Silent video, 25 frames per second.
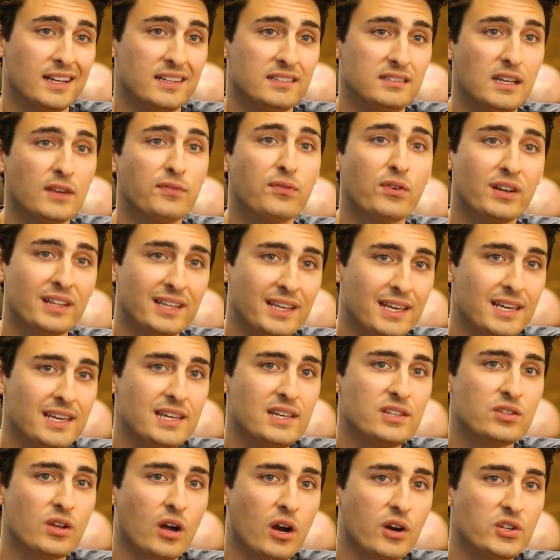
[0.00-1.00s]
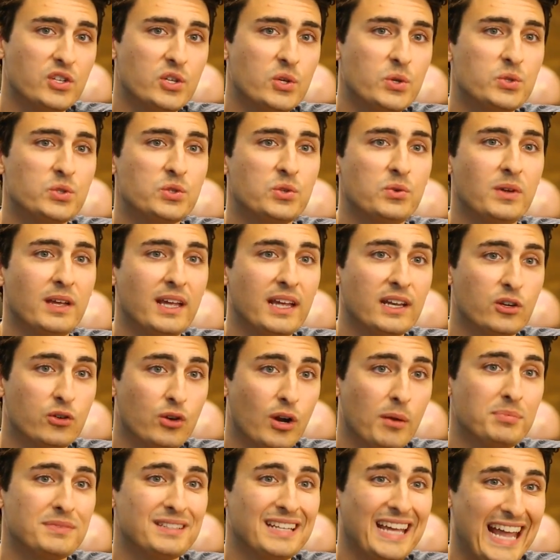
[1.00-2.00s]
different keys are used to
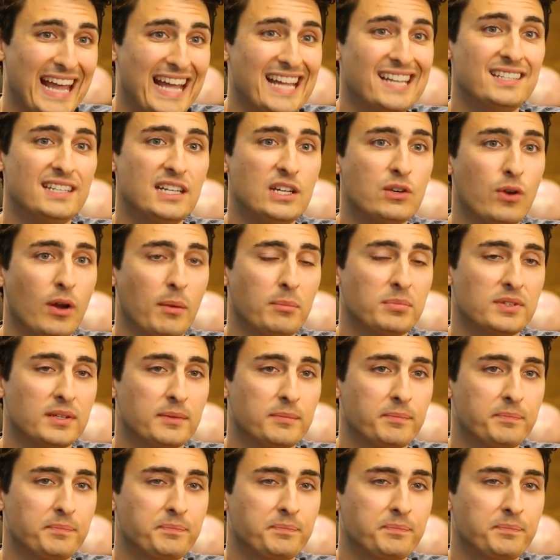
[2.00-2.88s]
encrypt and decrypt.